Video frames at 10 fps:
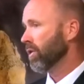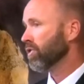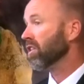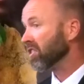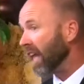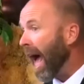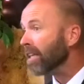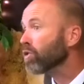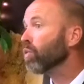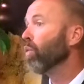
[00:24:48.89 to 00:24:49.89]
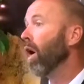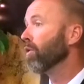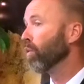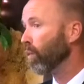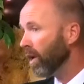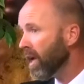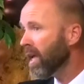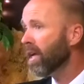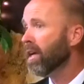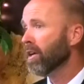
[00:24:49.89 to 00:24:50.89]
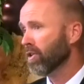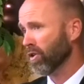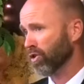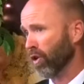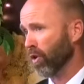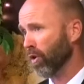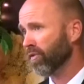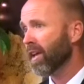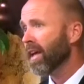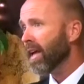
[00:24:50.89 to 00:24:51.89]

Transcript: since that's what we deserved,